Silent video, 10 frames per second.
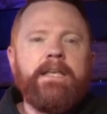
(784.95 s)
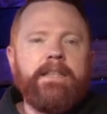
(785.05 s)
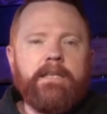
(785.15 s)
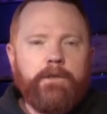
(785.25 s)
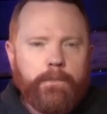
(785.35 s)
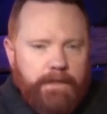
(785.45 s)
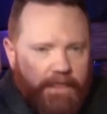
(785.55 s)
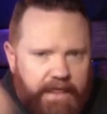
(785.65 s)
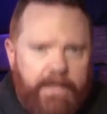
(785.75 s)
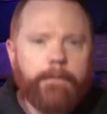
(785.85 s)
that you would
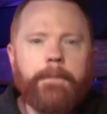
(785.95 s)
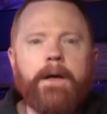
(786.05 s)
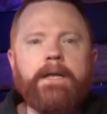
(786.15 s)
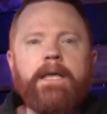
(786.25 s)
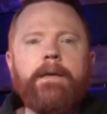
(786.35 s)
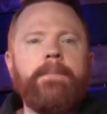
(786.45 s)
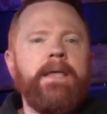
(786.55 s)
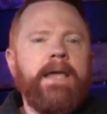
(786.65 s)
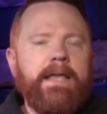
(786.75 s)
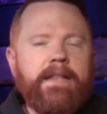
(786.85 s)
think upon him
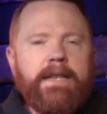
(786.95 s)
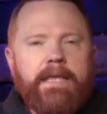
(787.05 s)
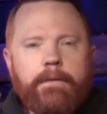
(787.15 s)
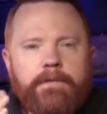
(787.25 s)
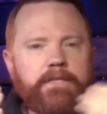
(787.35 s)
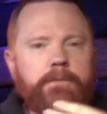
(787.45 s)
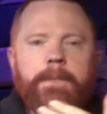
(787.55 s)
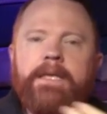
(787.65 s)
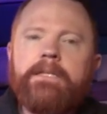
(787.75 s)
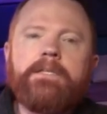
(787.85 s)
and that he would just
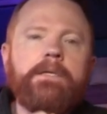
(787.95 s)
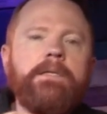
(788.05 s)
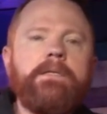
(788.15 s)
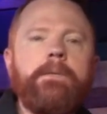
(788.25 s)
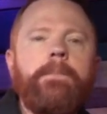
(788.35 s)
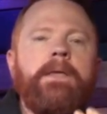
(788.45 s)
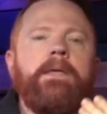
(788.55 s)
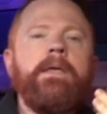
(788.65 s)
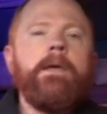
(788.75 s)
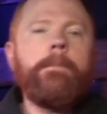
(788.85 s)
begin to
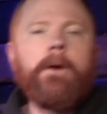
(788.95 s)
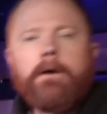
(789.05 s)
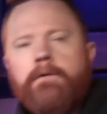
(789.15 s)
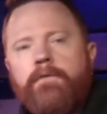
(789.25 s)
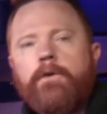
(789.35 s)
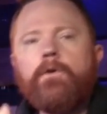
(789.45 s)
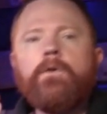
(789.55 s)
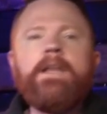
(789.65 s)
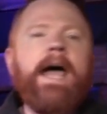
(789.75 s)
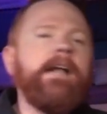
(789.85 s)
be part of your
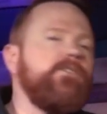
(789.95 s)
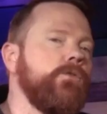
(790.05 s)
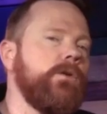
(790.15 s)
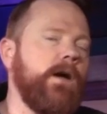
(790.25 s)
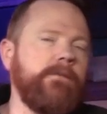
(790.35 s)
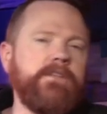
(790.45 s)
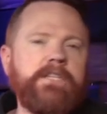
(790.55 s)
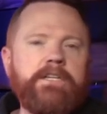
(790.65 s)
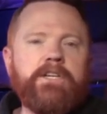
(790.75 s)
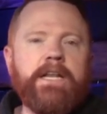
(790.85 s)
natural
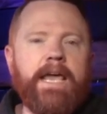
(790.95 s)
conversation,